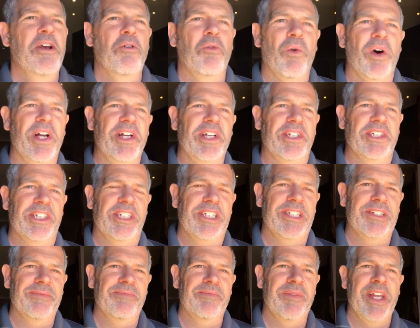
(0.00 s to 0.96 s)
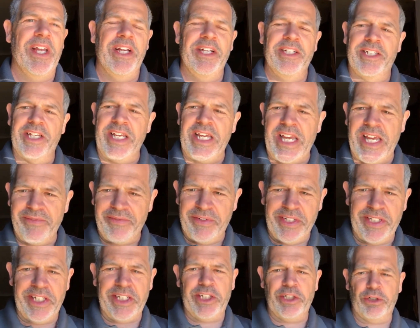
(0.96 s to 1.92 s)
was to
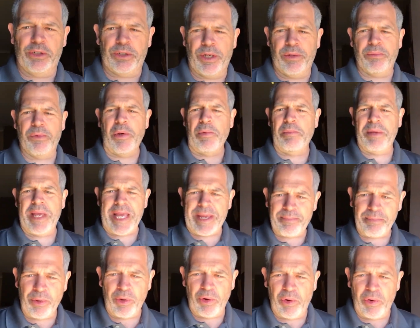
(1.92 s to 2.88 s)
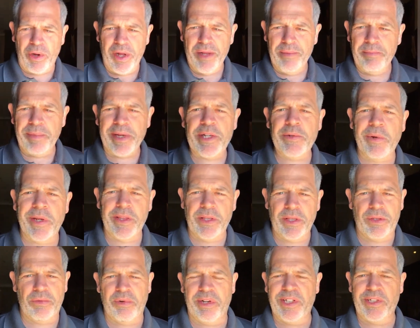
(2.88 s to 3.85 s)
evenly distribute people between
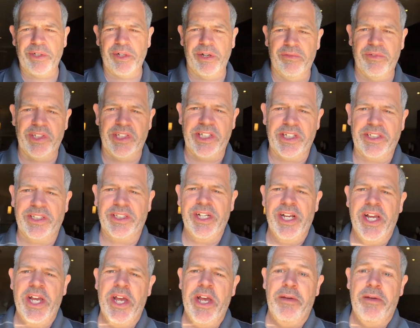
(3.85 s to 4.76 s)
the three services,